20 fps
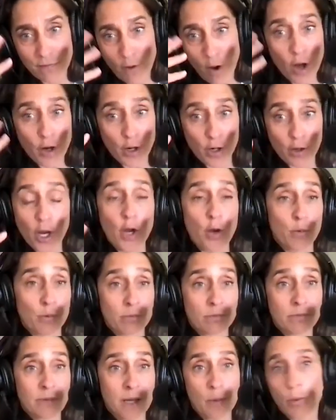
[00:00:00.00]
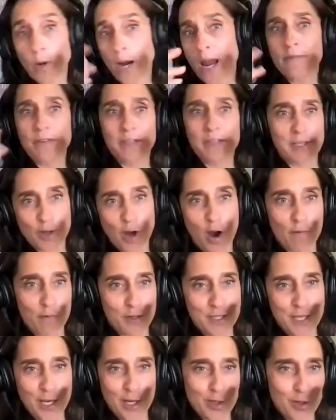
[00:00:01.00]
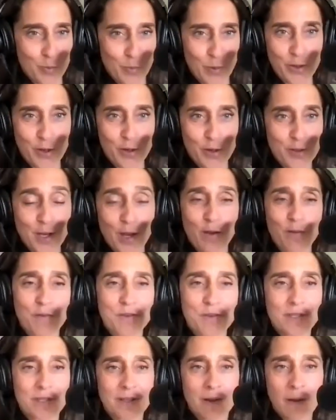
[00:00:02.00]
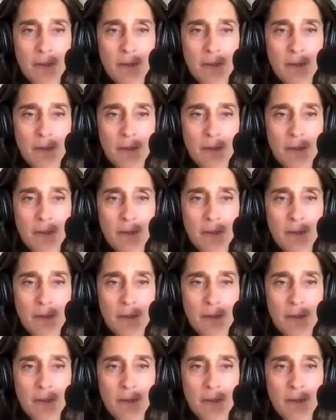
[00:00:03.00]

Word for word: on our own and we're having this conversation with ourselves